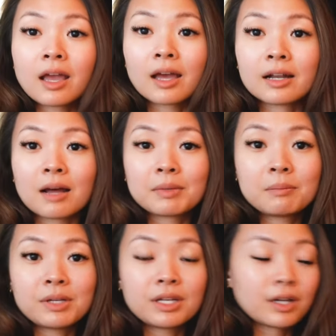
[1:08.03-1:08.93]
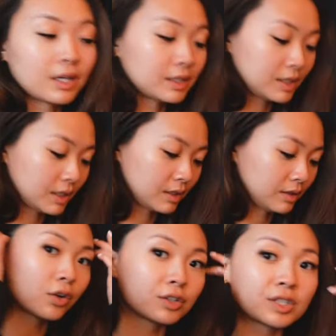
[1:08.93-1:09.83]
and I'm gonna be here
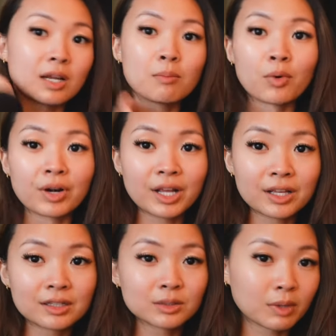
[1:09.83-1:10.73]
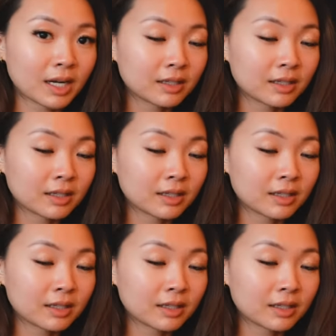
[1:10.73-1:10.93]
until Thursday morning is when I